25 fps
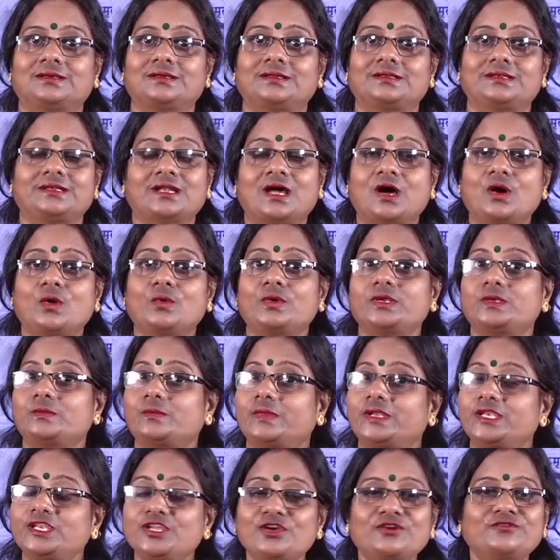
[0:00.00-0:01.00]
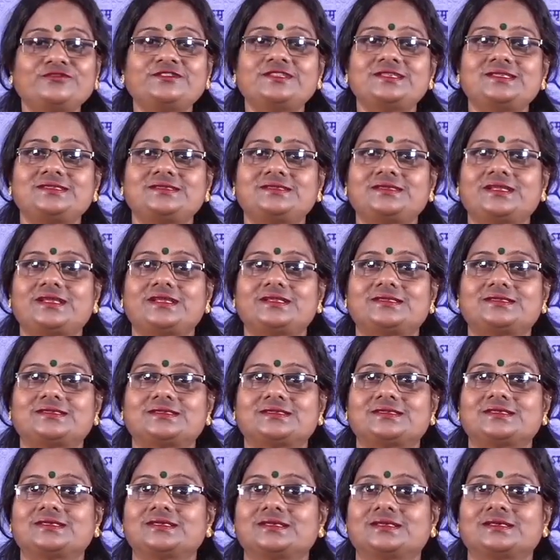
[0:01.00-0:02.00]
Now in many of the
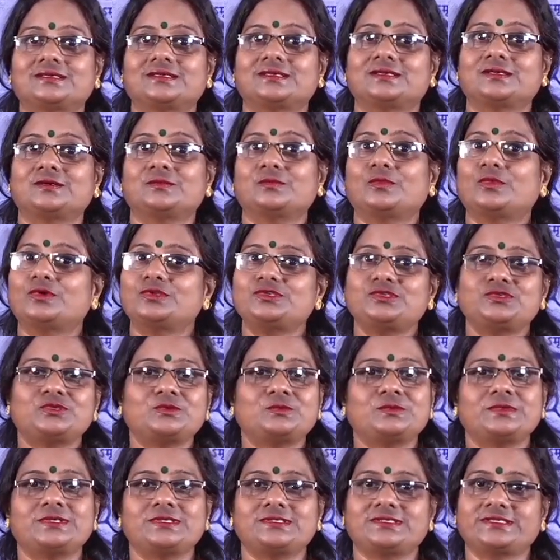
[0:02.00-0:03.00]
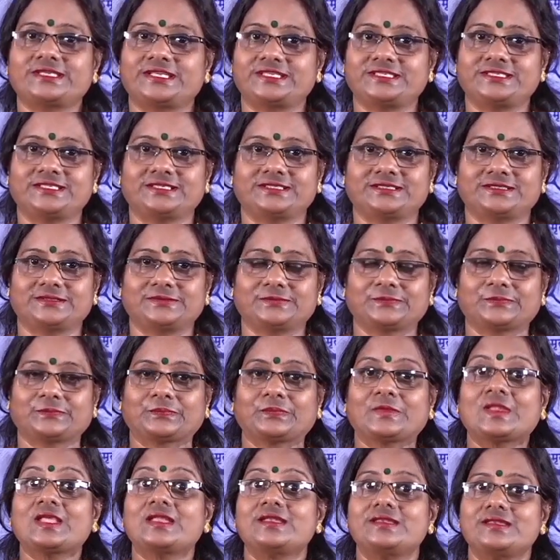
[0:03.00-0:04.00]
states, monsoon is set in.
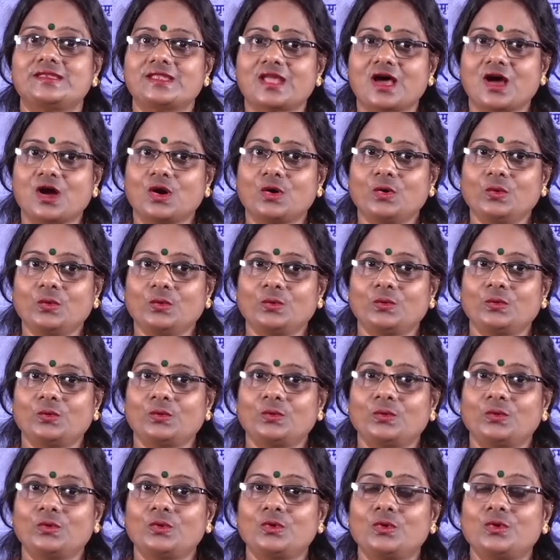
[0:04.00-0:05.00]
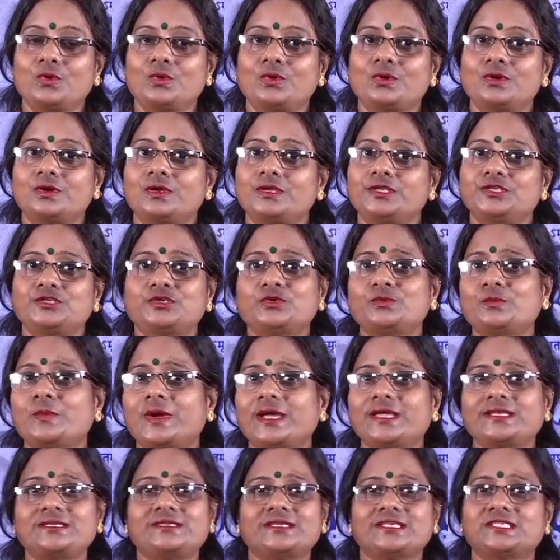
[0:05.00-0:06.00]
Now, you
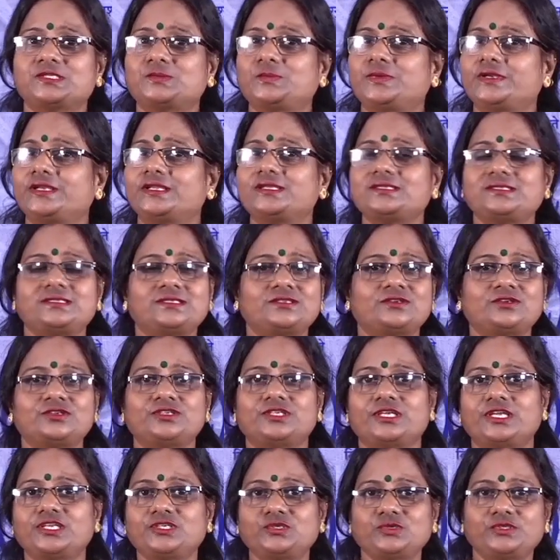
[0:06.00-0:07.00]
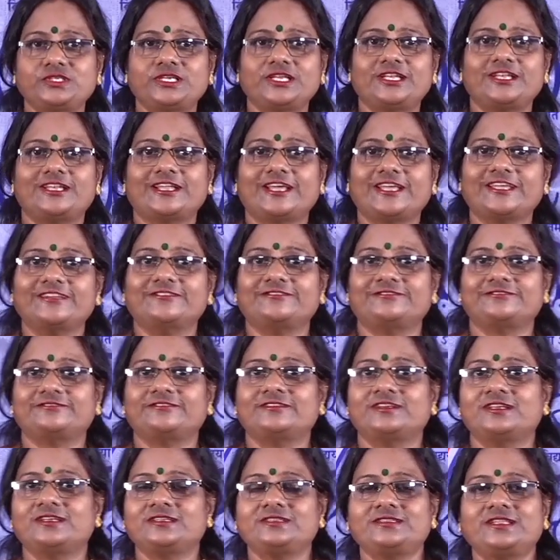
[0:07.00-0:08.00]
might experience in your day-to-day life
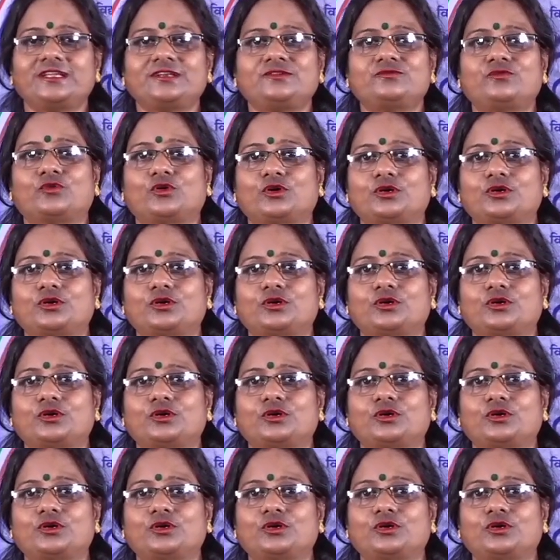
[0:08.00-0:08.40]
that